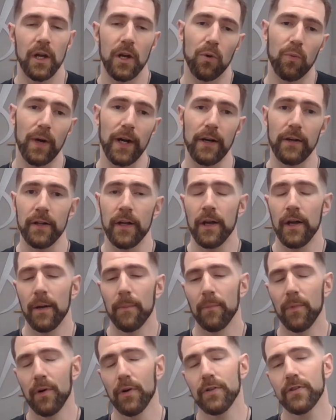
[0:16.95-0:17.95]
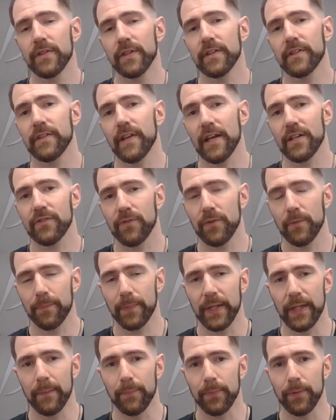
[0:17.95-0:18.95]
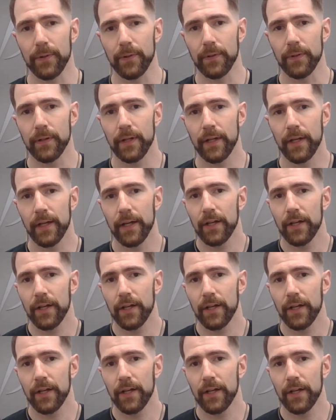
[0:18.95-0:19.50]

Well, most successful people